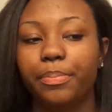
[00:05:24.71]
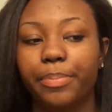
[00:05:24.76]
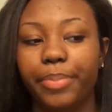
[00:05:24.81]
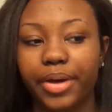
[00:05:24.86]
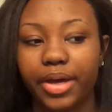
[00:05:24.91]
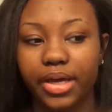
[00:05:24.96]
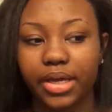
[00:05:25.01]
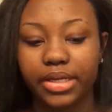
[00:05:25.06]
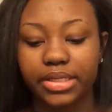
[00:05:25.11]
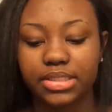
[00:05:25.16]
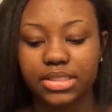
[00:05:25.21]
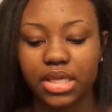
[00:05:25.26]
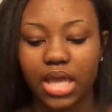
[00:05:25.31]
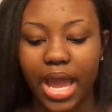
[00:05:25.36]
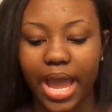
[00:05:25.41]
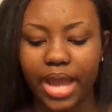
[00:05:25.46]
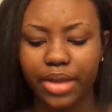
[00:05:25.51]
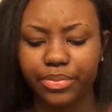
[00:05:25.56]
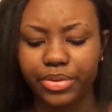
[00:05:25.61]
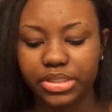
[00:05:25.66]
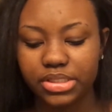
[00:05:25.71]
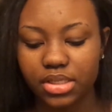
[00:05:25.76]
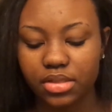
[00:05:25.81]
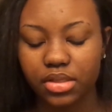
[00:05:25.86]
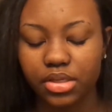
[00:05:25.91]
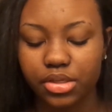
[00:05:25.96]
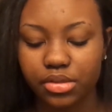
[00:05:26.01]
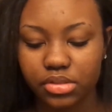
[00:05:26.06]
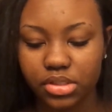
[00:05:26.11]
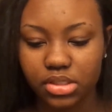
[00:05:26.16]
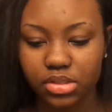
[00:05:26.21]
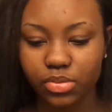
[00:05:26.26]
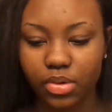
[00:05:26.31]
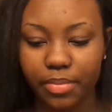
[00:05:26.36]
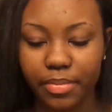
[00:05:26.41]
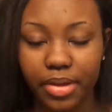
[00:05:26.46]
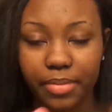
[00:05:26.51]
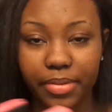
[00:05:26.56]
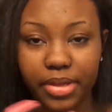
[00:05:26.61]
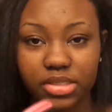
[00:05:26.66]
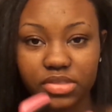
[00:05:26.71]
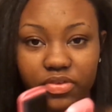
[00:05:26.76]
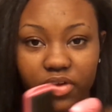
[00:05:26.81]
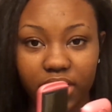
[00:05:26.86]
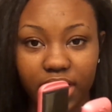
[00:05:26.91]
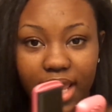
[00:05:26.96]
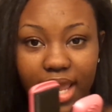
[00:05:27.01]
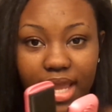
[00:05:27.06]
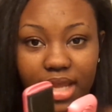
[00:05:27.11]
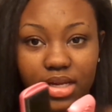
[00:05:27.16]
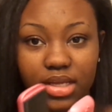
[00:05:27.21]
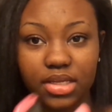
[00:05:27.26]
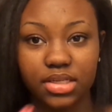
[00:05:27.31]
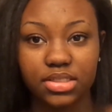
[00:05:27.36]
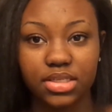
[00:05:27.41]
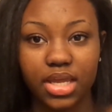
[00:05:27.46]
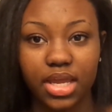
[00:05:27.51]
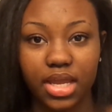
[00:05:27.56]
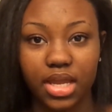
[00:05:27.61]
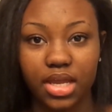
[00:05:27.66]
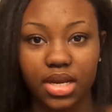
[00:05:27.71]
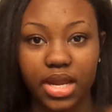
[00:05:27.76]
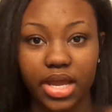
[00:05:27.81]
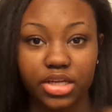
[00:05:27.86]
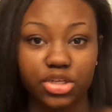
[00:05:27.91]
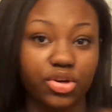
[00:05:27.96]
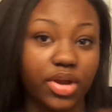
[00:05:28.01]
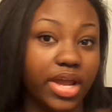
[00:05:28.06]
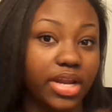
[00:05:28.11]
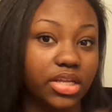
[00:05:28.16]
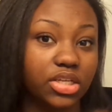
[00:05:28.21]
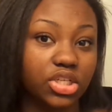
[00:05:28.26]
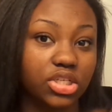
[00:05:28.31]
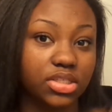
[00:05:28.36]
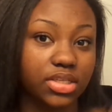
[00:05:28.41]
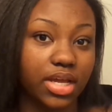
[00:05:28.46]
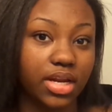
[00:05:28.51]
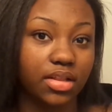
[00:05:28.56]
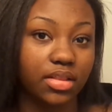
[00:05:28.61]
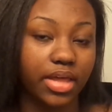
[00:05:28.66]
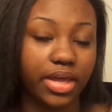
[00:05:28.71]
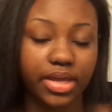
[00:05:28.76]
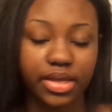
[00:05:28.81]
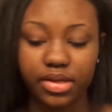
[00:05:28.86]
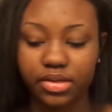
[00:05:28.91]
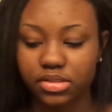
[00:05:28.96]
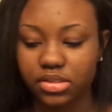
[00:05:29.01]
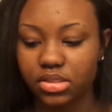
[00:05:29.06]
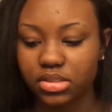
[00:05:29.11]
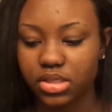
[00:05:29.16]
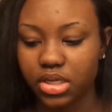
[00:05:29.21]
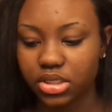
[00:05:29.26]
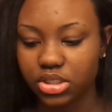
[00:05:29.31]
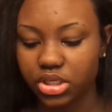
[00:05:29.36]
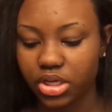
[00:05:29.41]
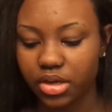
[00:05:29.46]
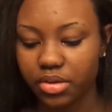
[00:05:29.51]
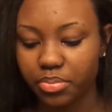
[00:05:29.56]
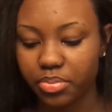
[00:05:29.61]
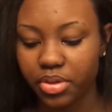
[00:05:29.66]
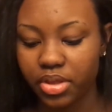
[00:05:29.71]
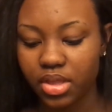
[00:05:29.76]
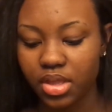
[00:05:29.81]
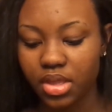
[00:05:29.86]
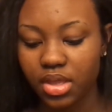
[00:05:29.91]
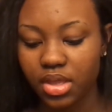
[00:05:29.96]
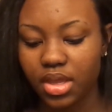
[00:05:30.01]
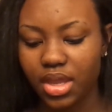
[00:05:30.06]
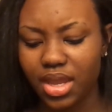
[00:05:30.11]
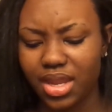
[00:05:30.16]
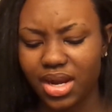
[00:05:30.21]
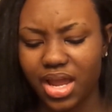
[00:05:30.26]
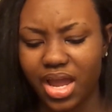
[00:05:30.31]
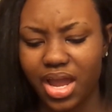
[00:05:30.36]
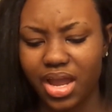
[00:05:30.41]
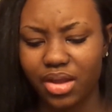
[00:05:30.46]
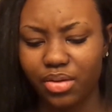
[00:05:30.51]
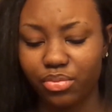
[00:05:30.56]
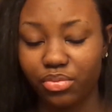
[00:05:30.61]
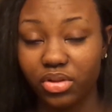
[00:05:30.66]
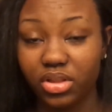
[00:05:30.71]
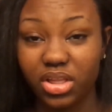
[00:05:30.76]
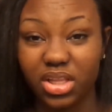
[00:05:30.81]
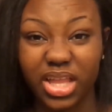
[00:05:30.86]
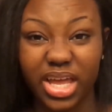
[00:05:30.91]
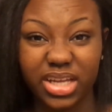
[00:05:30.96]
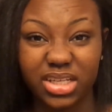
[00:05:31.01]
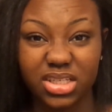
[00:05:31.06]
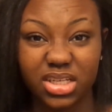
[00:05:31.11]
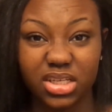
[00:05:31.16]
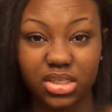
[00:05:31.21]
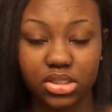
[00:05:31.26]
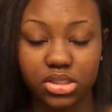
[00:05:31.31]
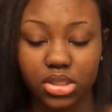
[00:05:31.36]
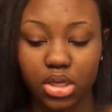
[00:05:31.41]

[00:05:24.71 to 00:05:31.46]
But I recently used this one. My best friend had it, and I tried it just kind of like as a touch-up, and I really liked it.